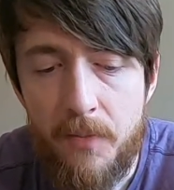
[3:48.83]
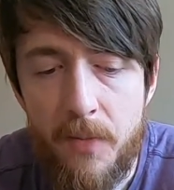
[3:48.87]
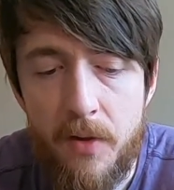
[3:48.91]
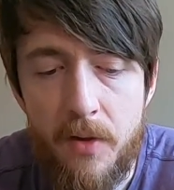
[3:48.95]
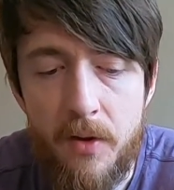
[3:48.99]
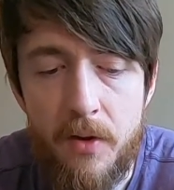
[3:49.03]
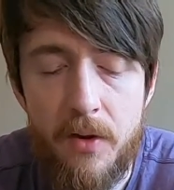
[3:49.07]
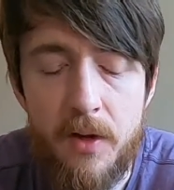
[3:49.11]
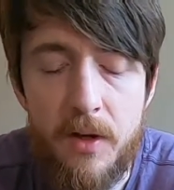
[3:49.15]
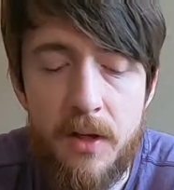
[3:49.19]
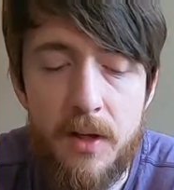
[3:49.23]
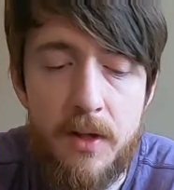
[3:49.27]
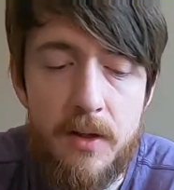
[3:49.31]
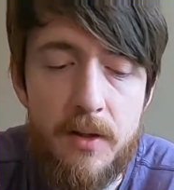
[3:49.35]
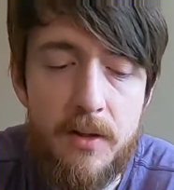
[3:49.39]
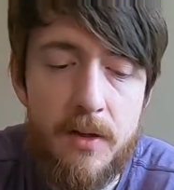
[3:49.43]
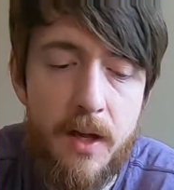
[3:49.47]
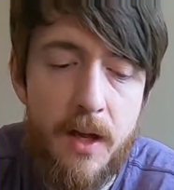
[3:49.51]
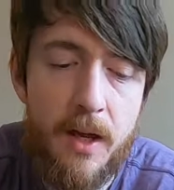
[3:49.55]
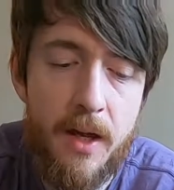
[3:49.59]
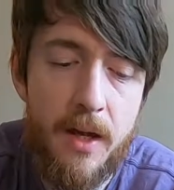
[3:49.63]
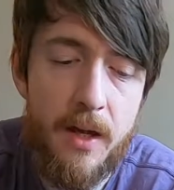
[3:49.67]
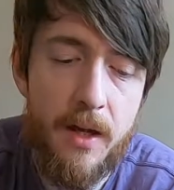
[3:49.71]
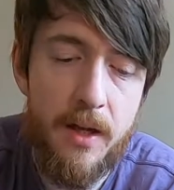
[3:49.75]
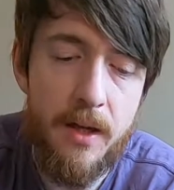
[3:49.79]
There is
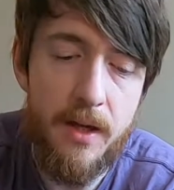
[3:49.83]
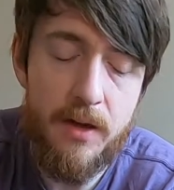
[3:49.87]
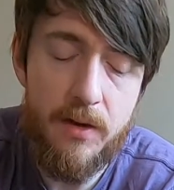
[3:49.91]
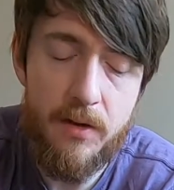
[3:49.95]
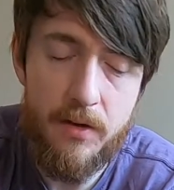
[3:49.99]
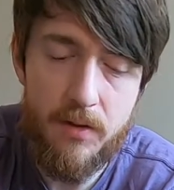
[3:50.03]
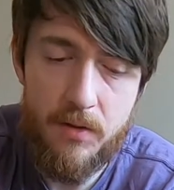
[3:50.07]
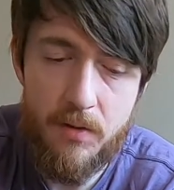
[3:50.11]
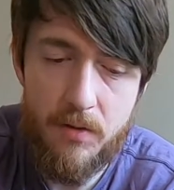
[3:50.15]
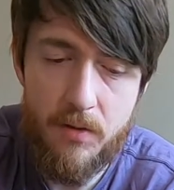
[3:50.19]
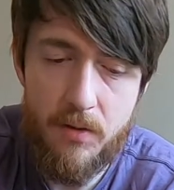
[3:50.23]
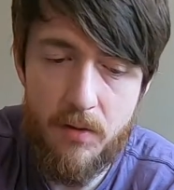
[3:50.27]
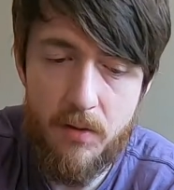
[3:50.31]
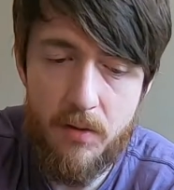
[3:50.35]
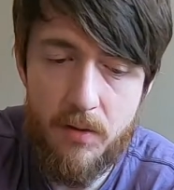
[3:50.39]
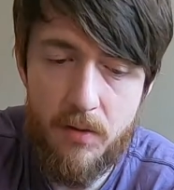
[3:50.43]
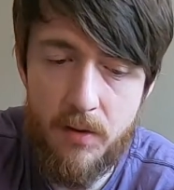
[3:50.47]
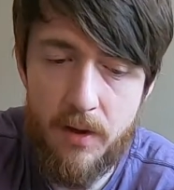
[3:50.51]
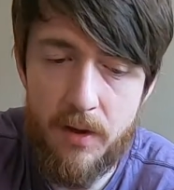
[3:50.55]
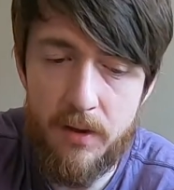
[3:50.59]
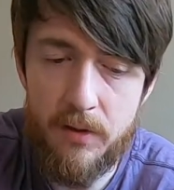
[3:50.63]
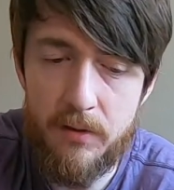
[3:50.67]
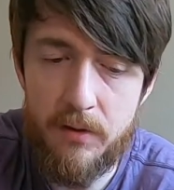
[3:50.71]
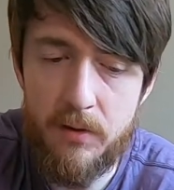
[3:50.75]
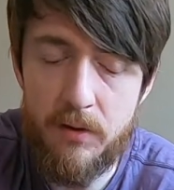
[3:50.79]
a
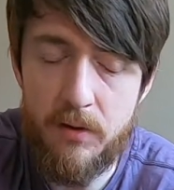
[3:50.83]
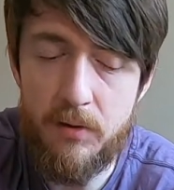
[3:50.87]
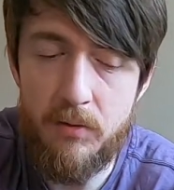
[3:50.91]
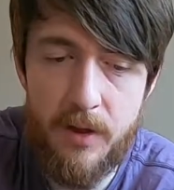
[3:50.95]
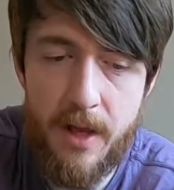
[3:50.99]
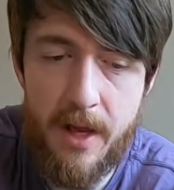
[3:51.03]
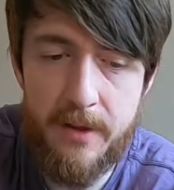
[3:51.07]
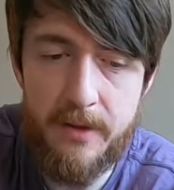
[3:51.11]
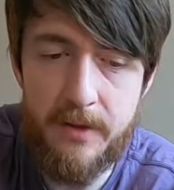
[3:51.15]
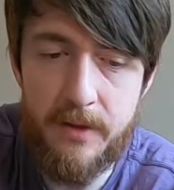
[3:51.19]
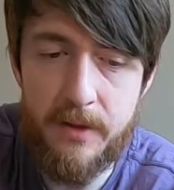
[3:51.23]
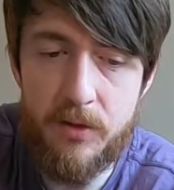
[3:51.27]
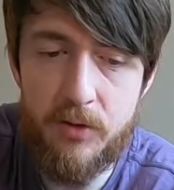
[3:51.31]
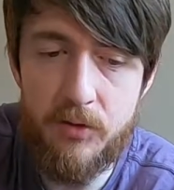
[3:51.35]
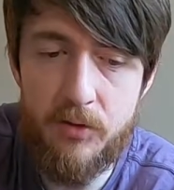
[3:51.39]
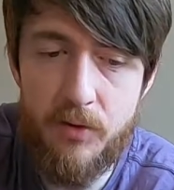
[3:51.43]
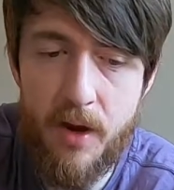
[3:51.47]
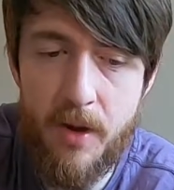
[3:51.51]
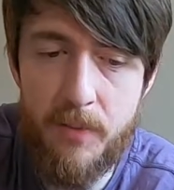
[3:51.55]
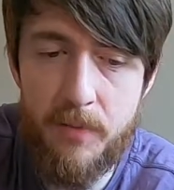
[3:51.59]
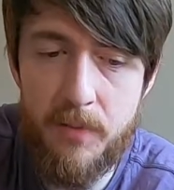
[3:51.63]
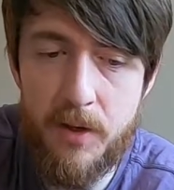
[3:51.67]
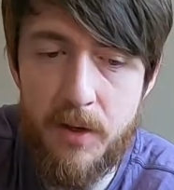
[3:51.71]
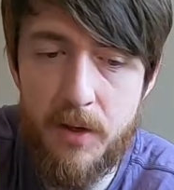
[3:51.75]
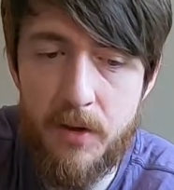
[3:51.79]
nice little elastic
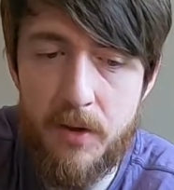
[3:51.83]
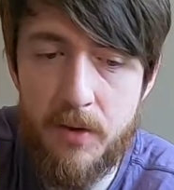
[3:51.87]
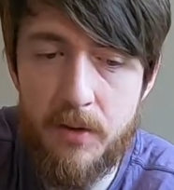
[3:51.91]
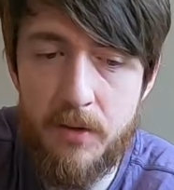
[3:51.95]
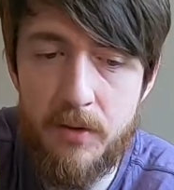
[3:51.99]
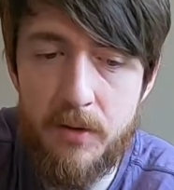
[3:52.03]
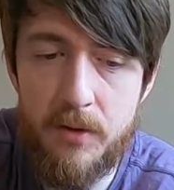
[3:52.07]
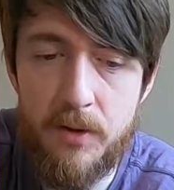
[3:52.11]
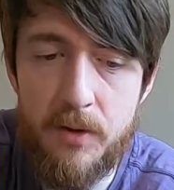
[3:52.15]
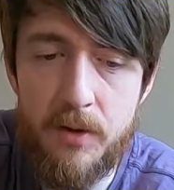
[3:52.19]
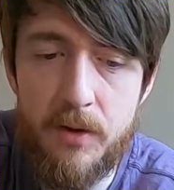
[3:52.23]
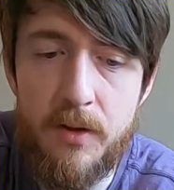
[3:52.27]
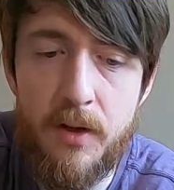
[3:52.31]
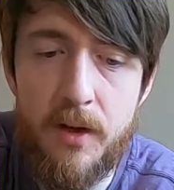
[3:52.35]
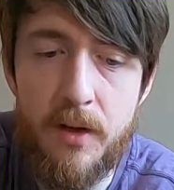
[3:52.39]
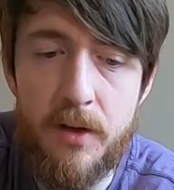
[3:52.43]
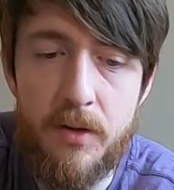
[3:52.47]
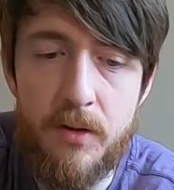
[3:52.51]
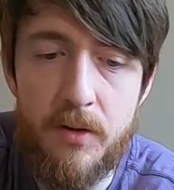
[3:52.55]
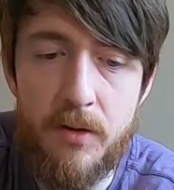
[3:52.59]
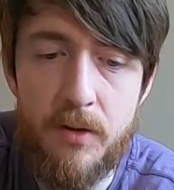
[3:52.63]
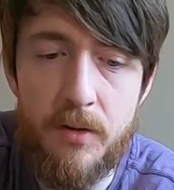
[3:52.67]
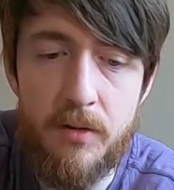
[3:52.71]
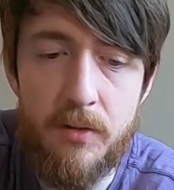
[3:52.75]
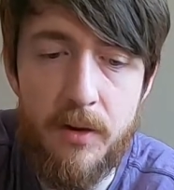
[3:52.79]
strap here to
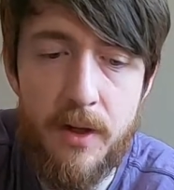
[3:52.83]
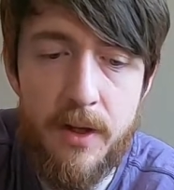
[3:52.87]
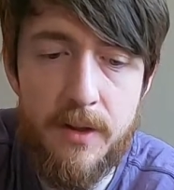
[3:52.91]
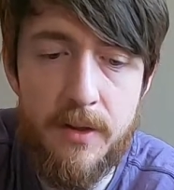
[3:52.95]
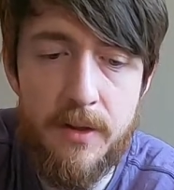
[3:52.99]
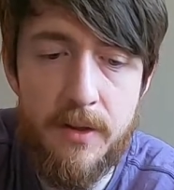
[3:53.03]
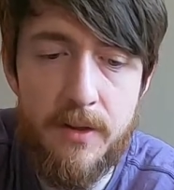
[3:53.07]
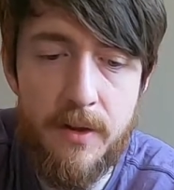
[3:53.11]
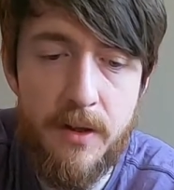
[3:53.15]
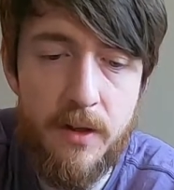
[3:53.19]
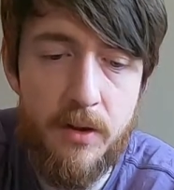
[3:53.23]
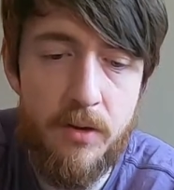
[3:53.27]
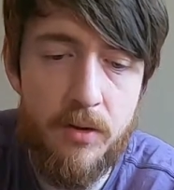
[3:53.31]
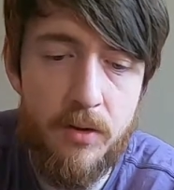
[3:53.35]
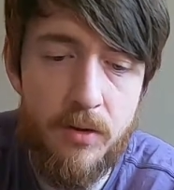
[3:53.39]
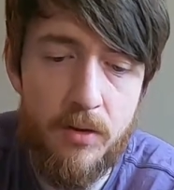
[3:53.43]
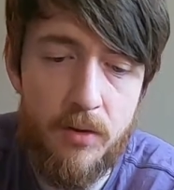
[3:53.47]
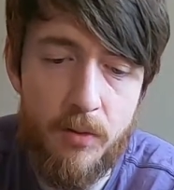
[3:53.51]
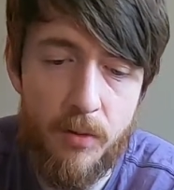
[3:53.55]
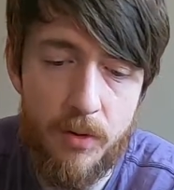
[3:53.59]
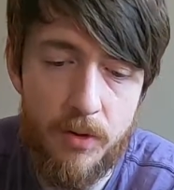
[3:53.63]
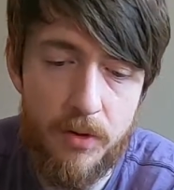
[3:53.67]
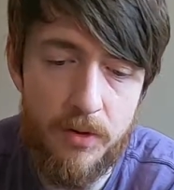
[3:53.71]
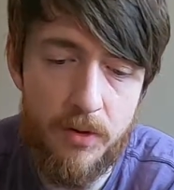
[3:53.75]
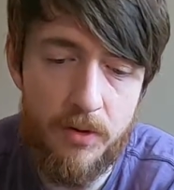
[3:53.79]
tuck your laces
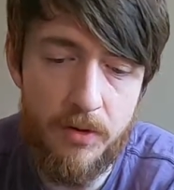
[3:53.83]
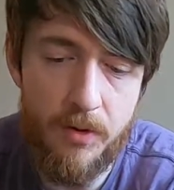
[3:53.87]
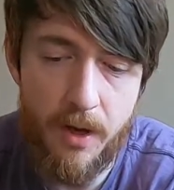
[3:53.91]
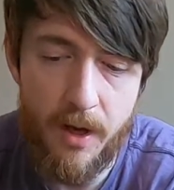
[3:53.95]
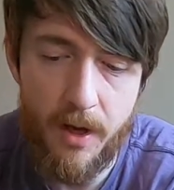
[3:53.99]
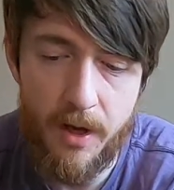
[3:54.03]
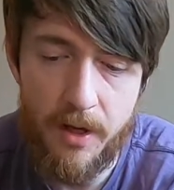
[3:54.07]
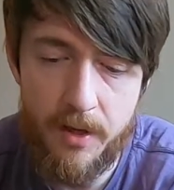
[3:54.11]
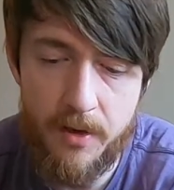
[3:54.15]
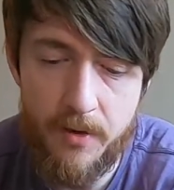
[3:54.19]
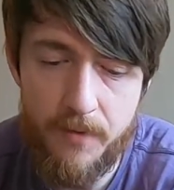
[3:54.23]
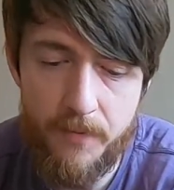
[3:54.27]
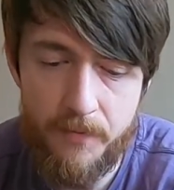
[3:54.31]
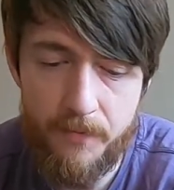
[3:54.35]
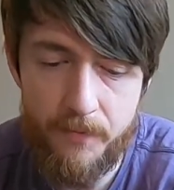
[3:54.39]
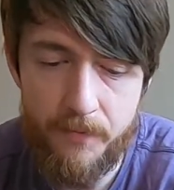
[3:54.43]
into once they're tied.